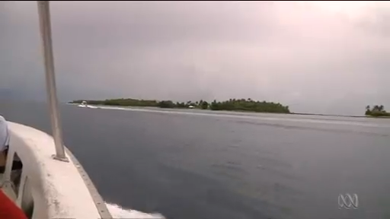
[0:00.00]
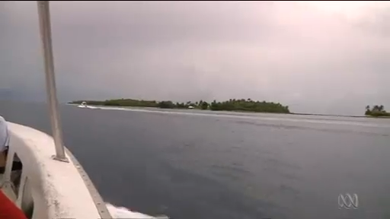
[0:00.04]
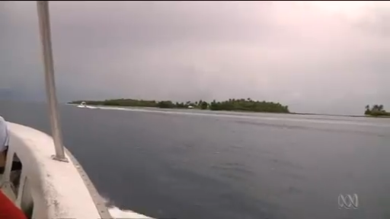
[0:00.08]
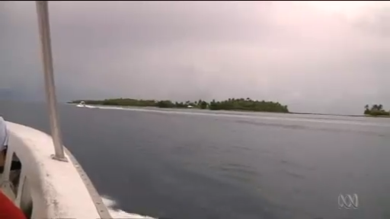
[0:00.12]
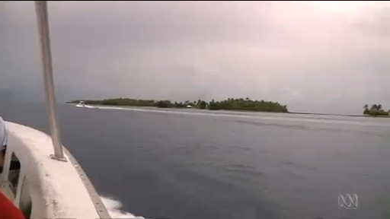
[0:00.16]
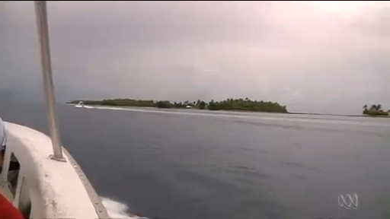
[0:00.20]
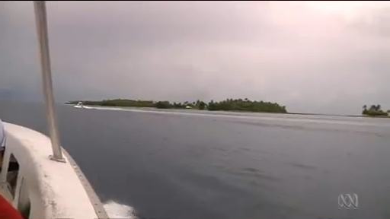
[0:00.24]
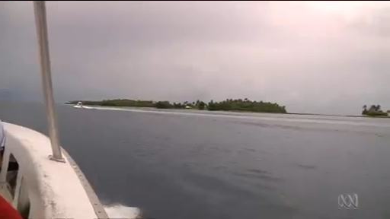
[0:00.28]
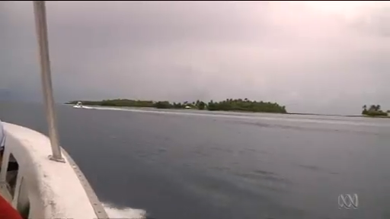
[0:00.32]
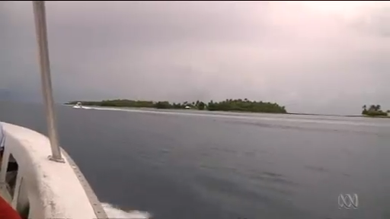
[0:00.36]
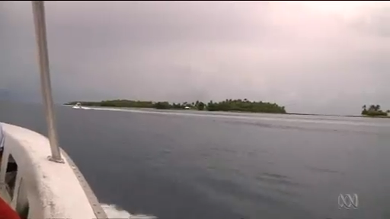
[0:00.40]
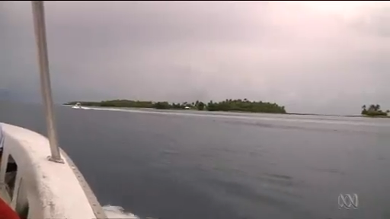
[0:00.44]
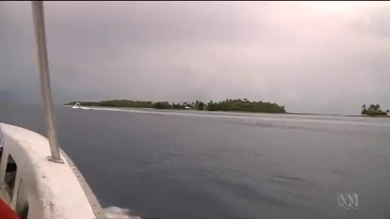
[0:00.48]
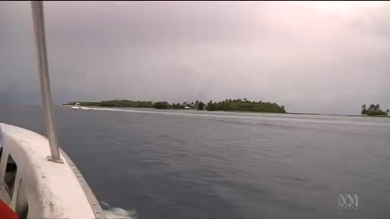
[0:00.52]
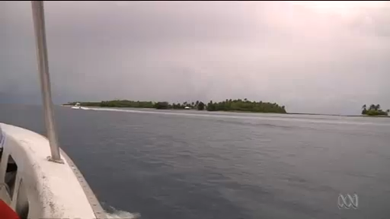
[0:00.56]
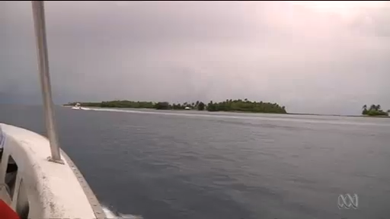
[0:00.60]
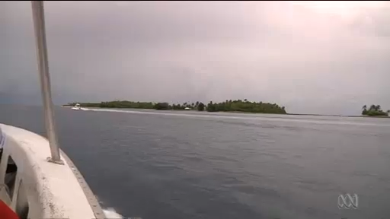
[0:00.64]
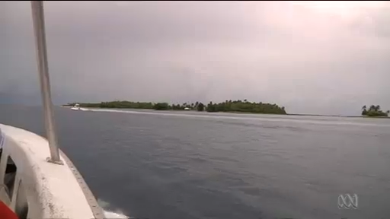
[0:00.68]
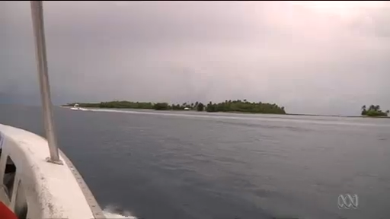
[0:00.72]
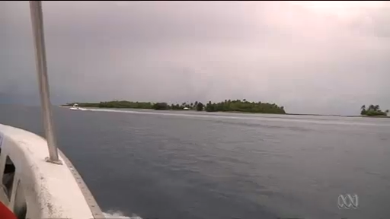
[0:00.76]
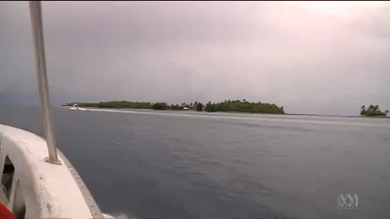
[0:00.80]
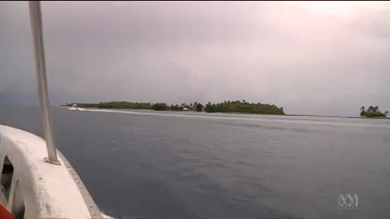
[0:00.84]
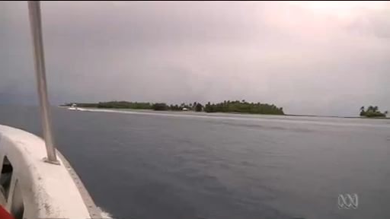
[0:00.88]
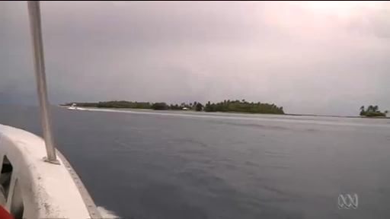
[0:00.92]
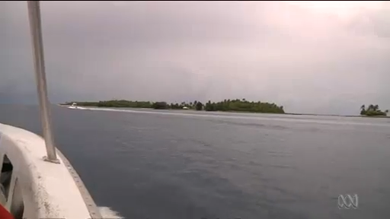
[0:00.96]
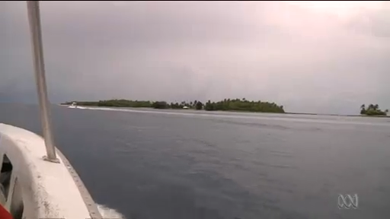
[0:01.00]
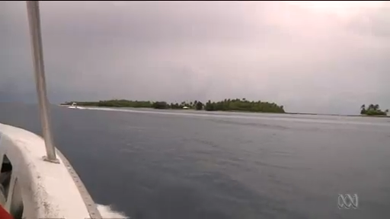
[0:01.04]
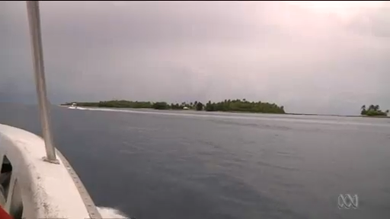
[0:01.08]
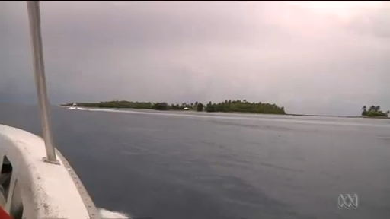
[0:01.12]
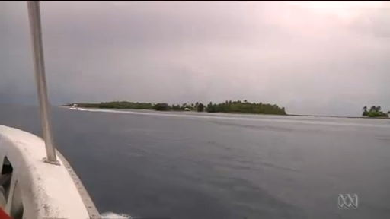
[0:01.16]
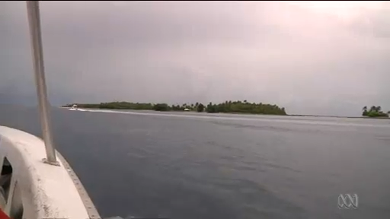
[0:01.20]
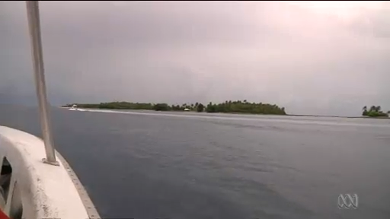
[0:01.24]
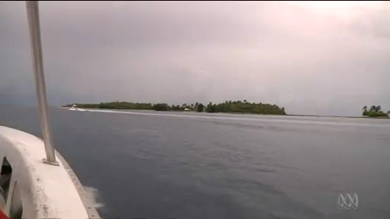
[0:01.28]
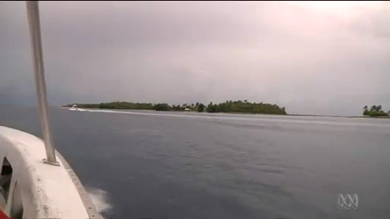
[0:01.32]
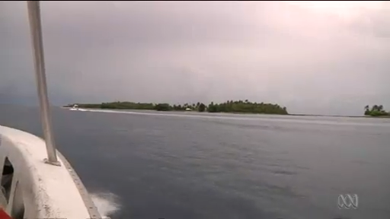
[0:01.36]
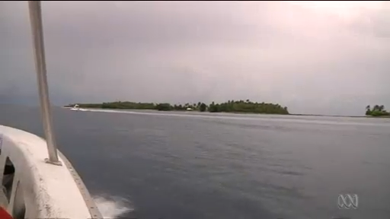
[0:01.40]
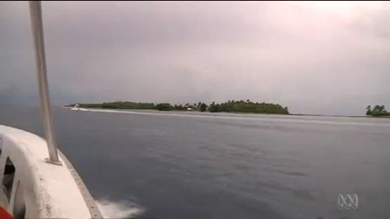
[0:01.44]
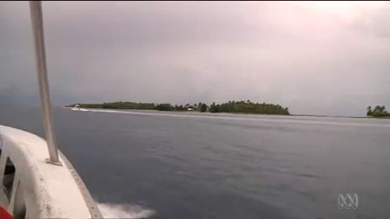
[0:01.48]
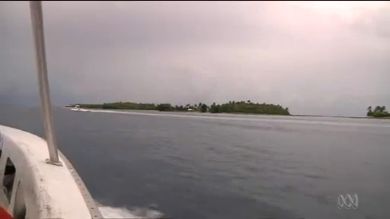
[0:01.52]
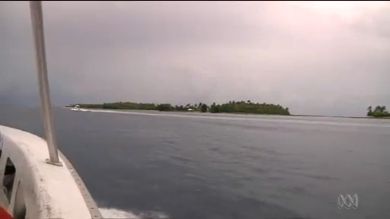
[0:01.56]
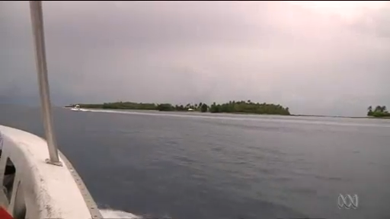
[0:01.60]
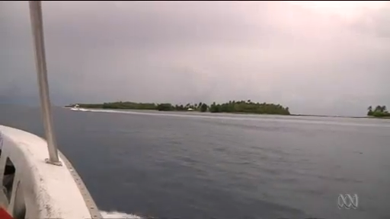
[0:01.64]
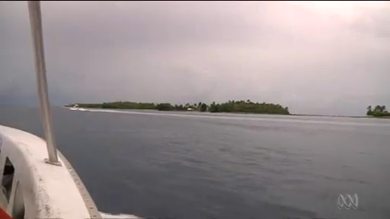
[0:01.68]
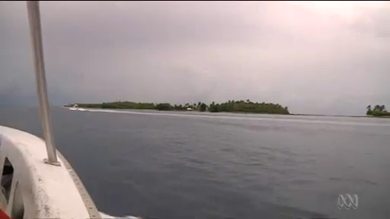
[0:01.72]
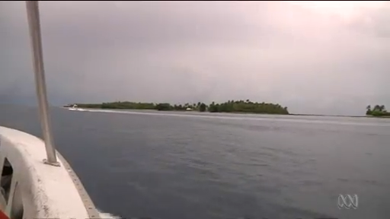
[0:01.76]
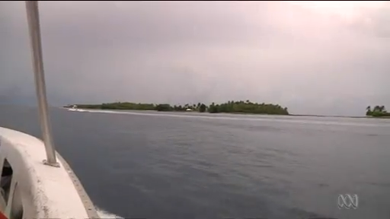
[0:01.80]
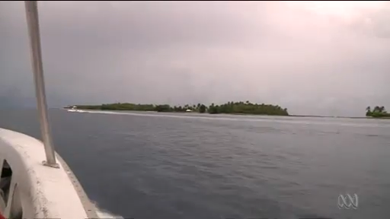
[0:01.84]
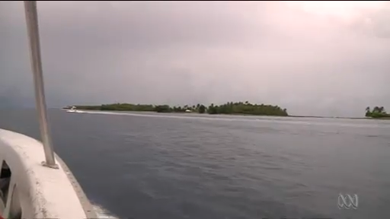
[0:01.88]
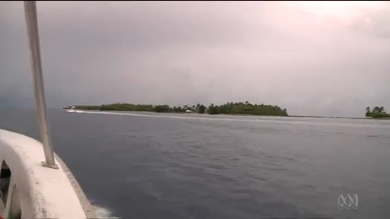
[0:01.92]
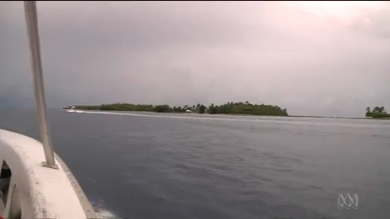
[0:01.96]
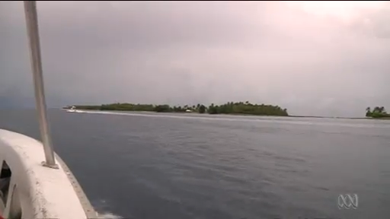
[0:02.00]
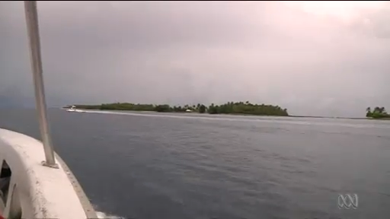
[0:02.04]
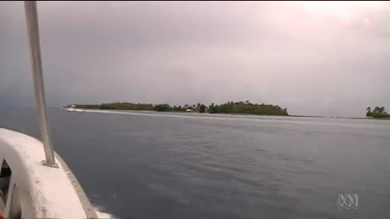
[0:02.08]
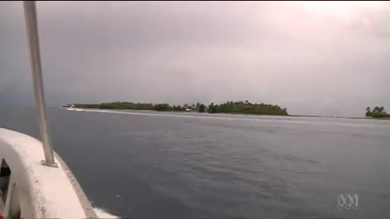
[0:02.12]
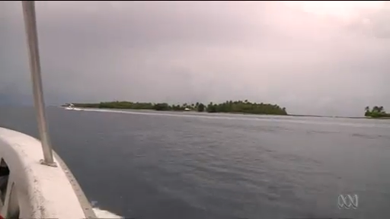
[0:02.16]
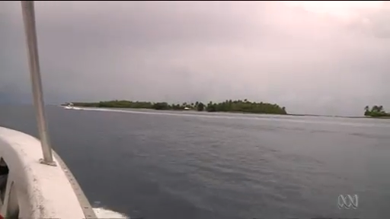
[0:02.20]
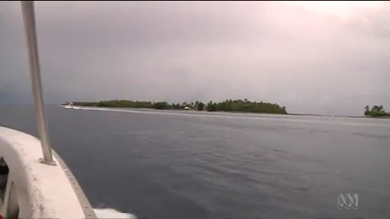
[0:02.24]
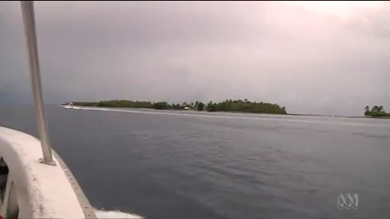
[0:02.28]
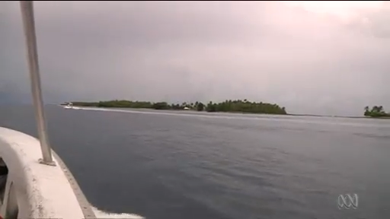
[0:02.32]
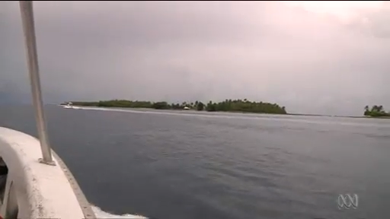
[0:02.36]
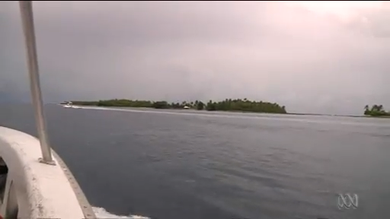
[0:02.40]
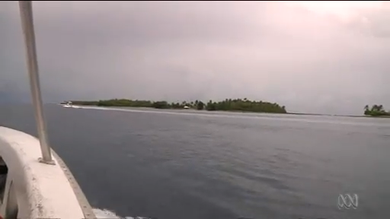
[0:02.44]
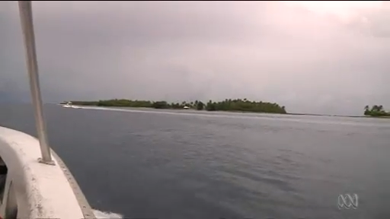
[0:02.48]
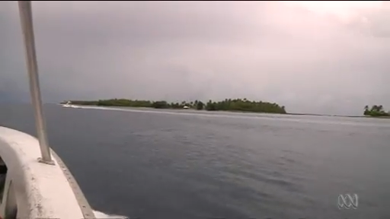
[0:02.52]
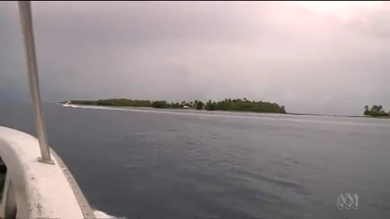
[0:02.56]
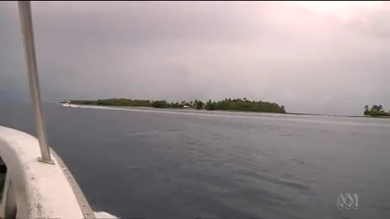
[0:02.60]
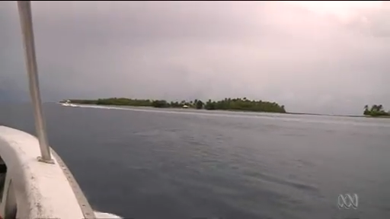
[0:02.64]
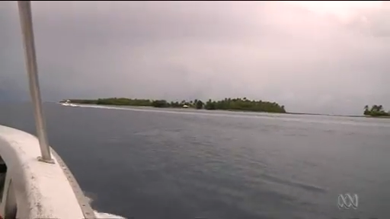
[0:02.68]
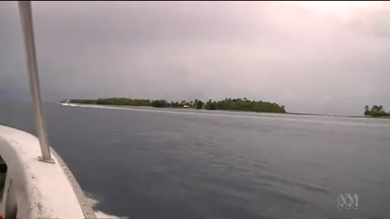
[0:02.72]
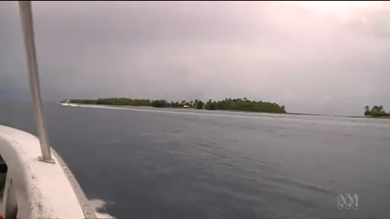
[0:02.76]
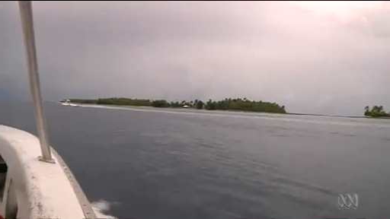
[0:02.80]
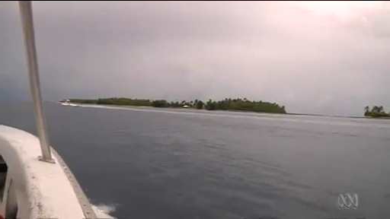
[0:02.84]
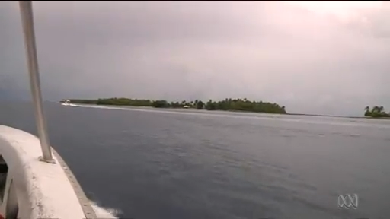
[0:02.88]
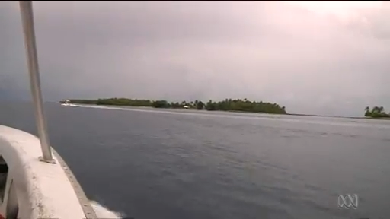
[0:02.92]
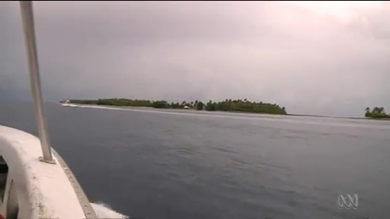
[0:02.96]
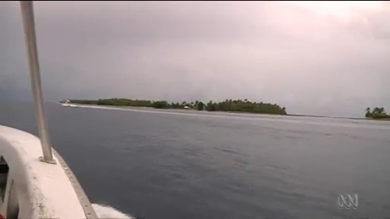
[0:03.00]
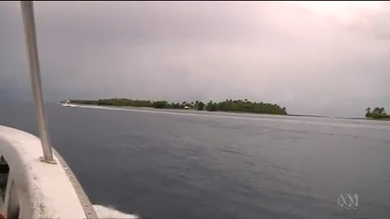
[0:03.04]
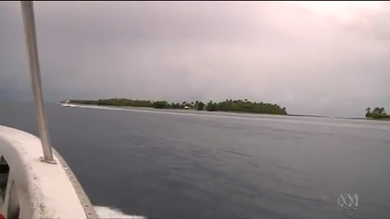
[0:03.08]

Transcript: (no speaker visible)